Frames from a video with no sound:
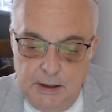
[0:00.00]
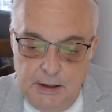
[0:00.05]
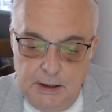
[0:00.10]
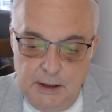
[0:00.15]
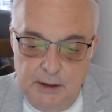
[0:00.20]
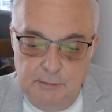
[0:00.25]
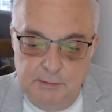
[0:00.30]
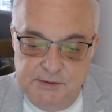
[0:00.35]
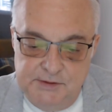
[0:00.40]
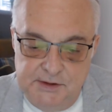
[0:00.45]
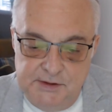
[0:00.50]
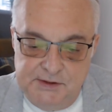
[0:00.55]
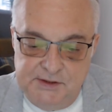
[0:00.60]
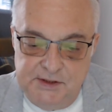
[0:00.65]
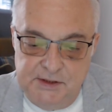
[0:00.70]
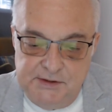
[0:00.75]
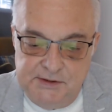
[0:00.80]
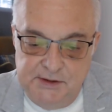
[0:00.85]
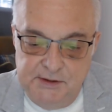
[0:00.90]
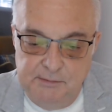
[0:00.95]
He was
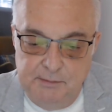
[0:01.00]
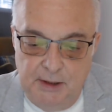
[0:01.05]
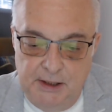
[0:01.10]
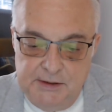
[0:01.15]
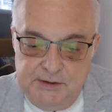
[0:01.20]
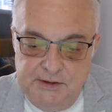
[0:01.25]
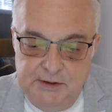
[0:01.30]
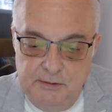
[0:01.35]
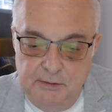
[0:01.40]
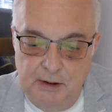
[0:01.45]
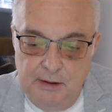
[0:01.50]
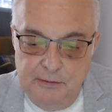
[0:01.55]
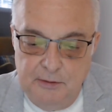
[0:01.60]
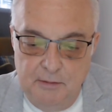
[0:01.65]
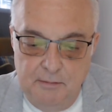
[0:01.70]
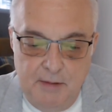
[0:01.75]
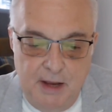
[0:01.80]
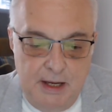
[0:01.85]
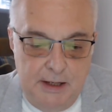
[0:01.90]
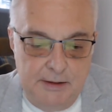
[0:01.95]
assisted by two other
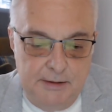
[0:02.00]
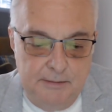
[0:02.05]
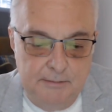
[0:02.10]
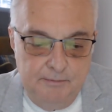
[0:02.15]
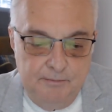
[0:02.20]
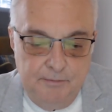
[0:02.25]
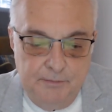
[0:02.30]
men,